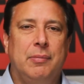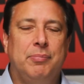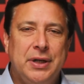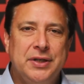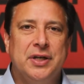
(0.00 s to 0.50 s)

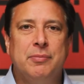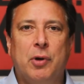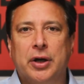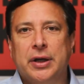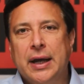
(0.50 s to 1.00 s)
B2E
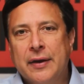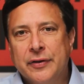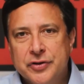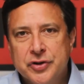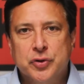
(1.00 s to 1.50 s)
marketing and
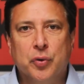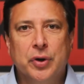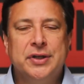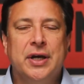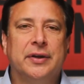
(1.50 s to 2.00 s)
the
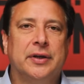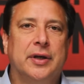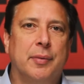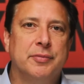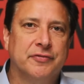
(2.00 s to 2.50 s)
storytelling that
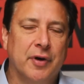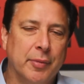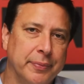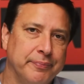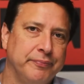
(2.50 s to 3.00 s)
comes from it,